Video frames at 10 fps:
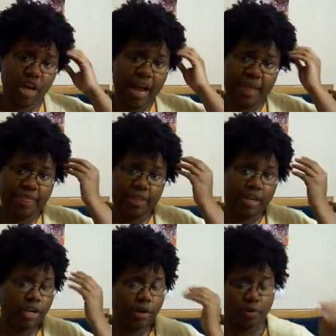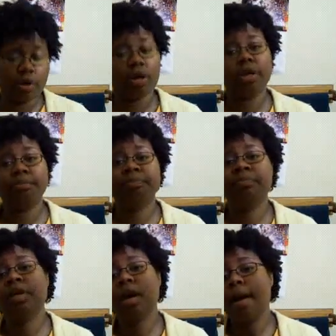shine thing going on,
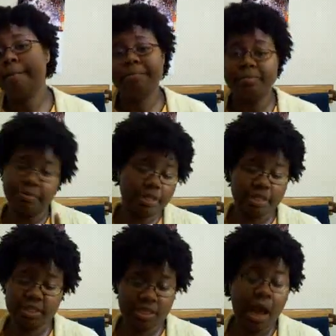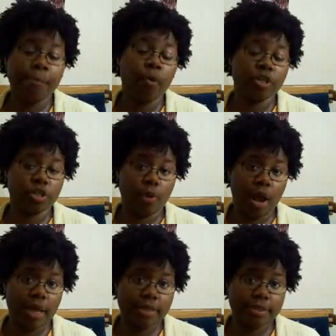but it does not
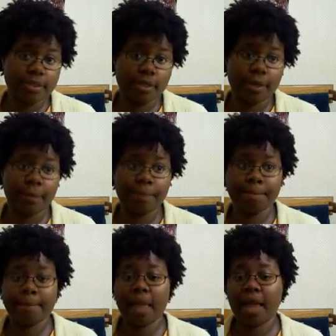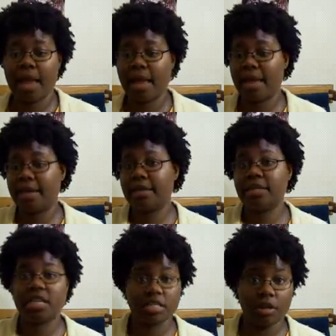moisturize
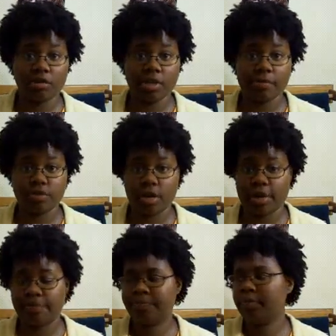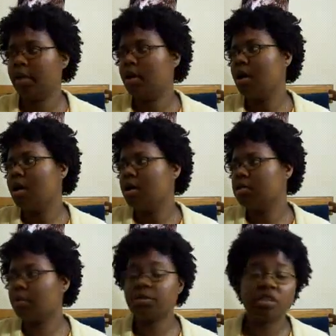and it takes a long time to dry.
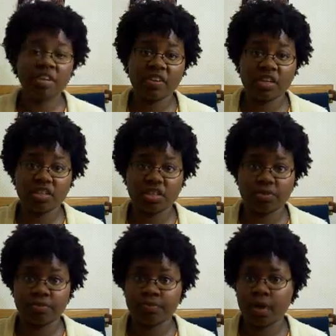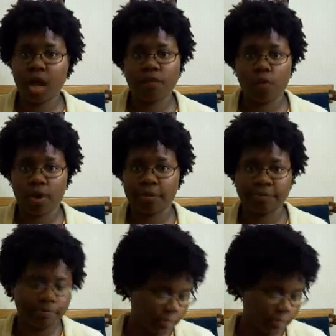So I'm still giving it a 2 out of 4